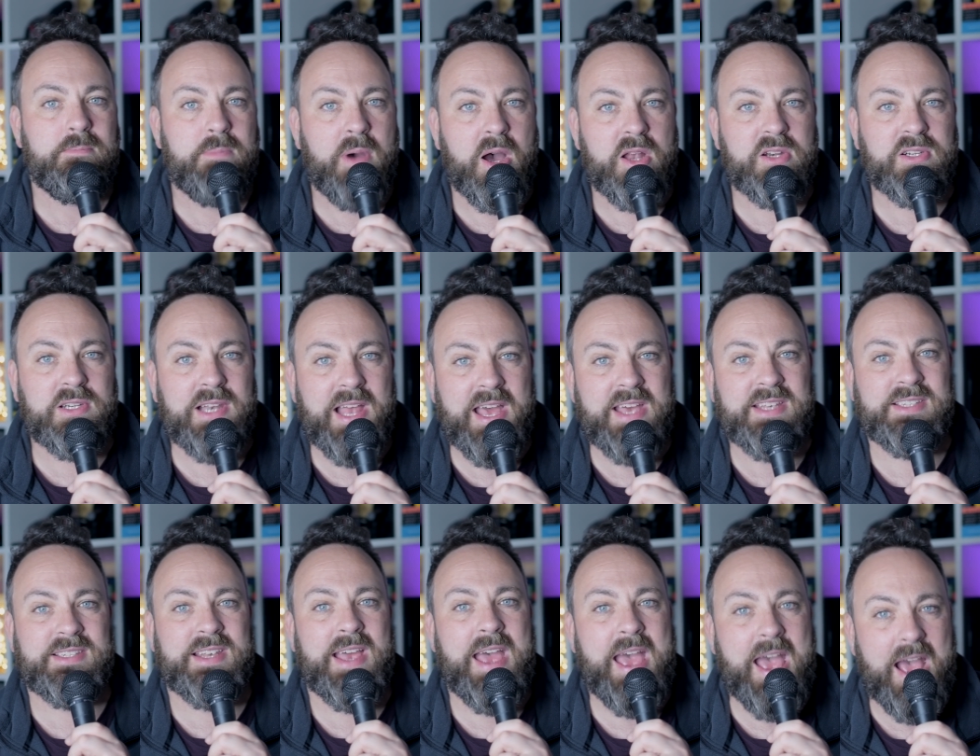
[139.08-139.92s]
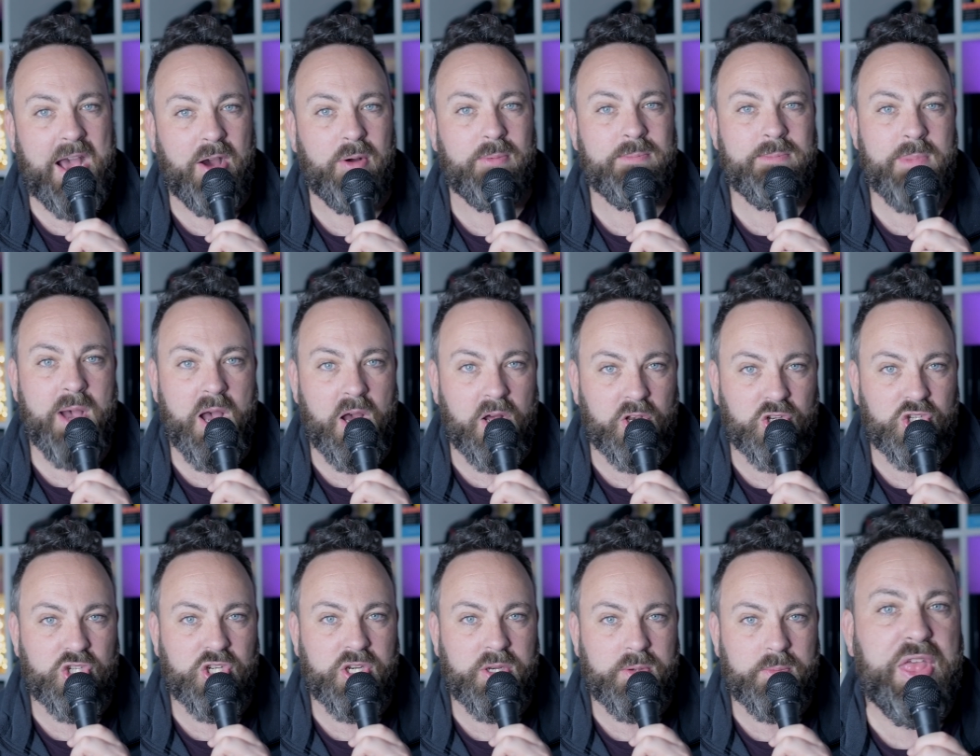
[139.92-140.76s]
much less how
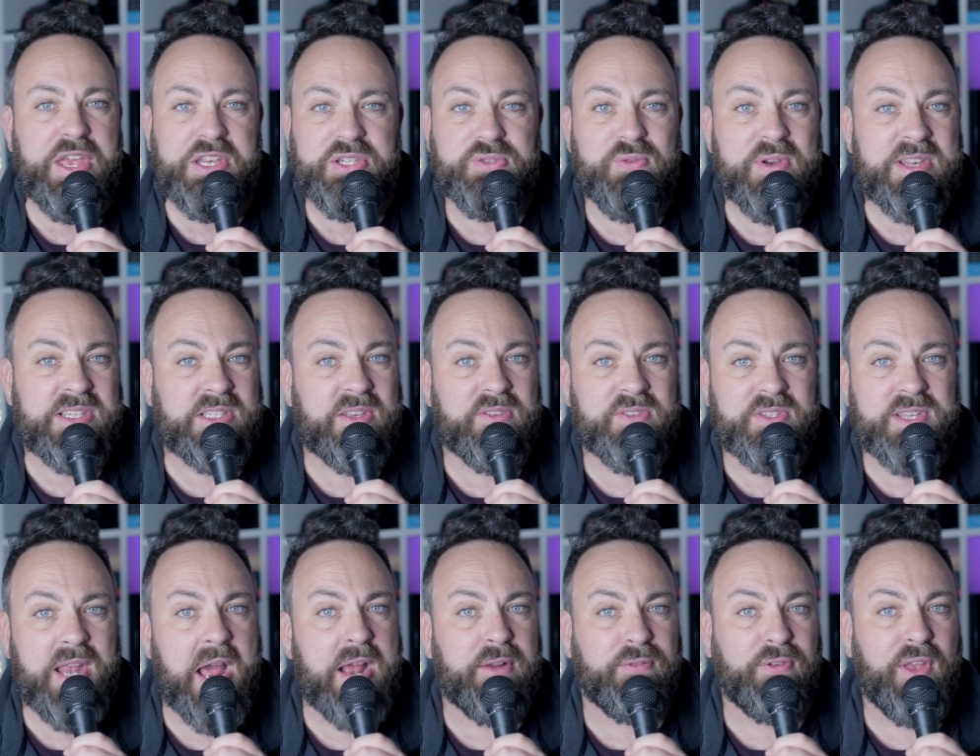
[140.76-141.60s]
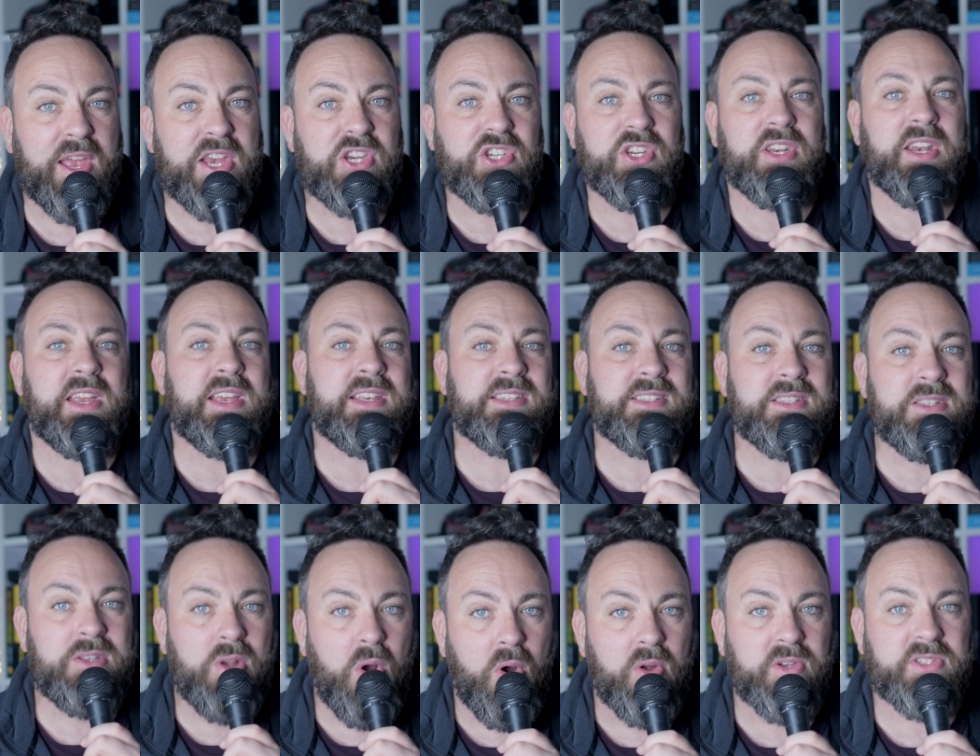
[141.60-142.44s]
much. This risk of stagflation is
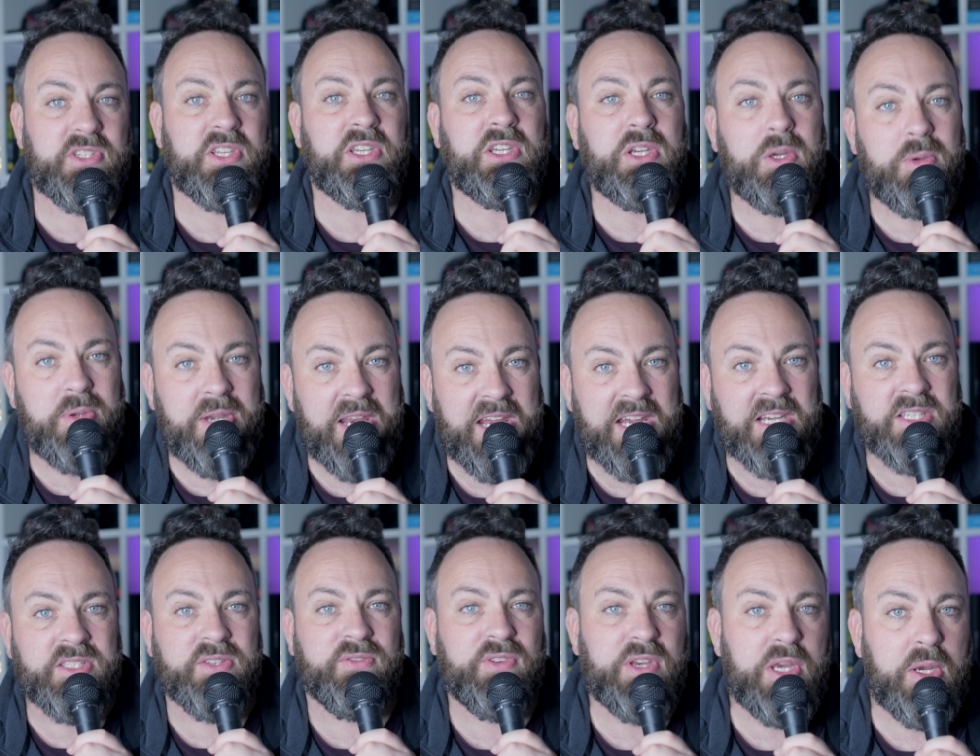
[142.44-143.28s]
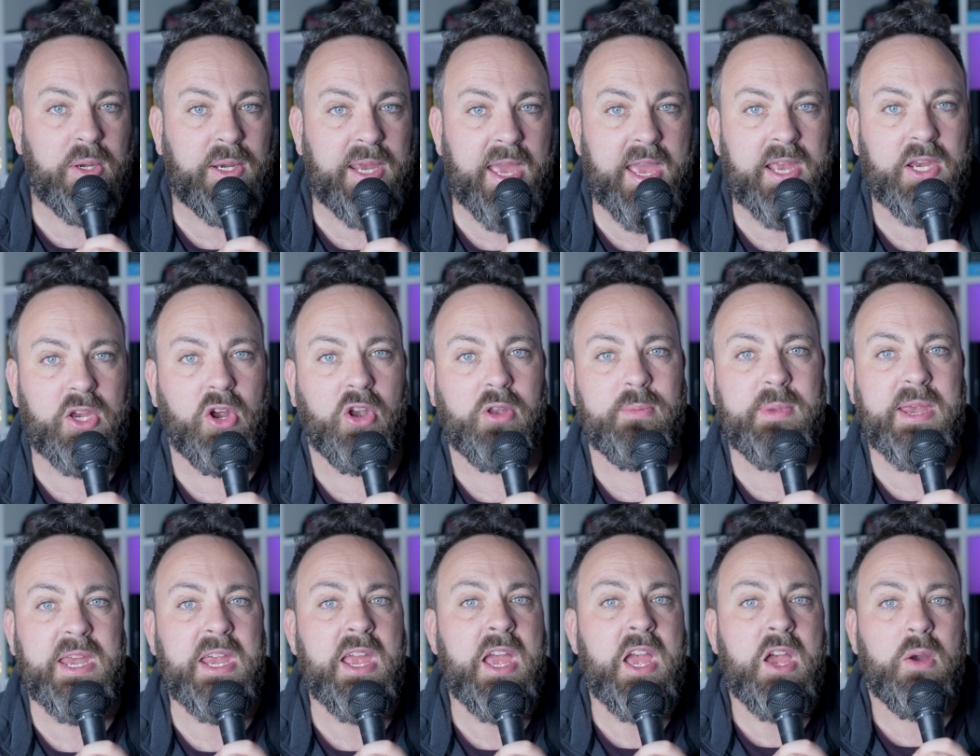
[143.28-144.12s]
not unique to the UK
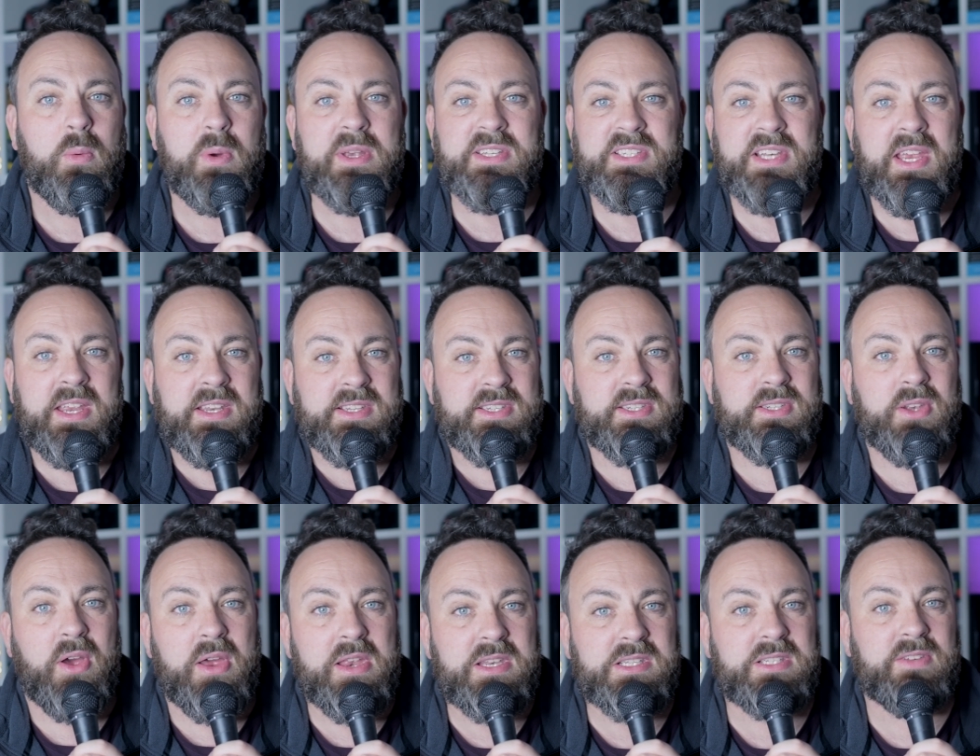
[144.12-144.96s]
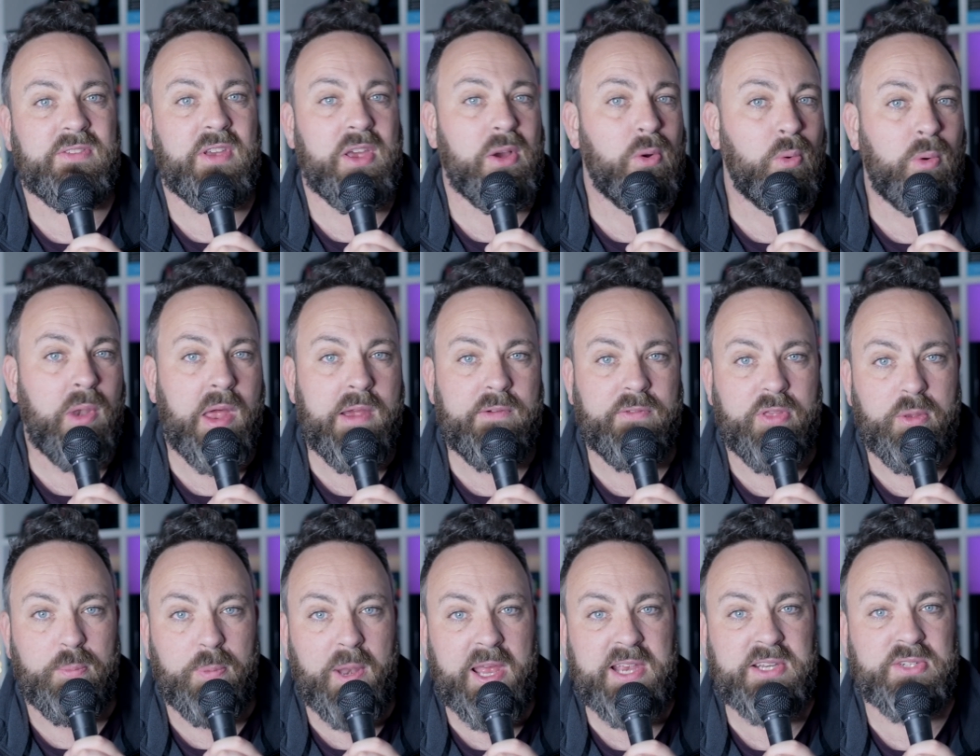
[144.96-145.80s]
economy. We're seeing signs of it all over
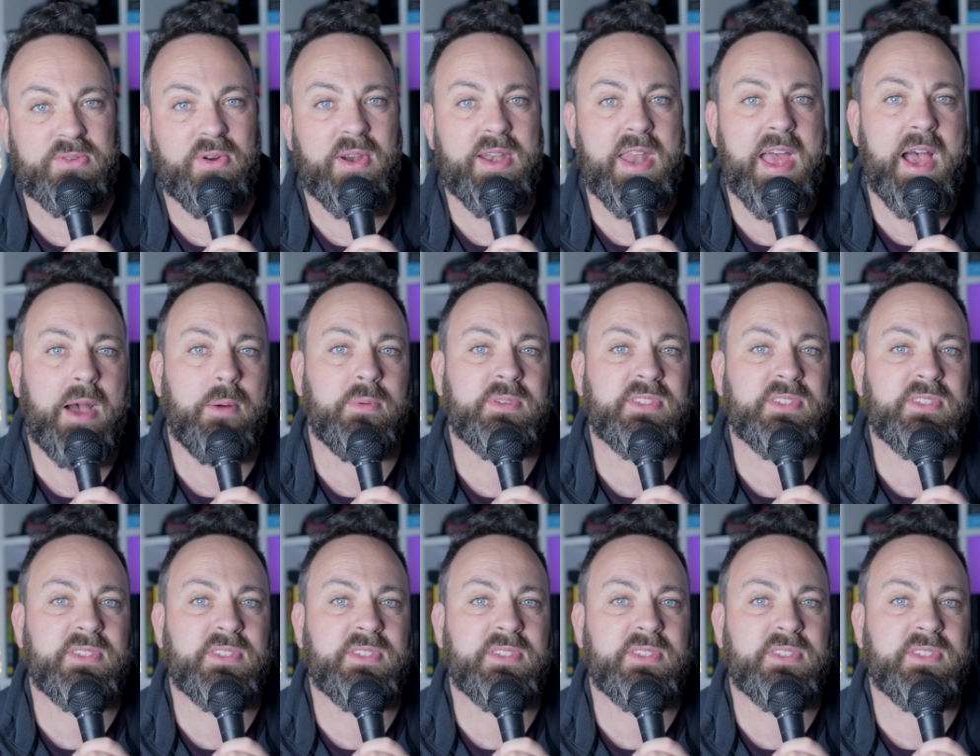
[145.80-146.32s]
the place right now.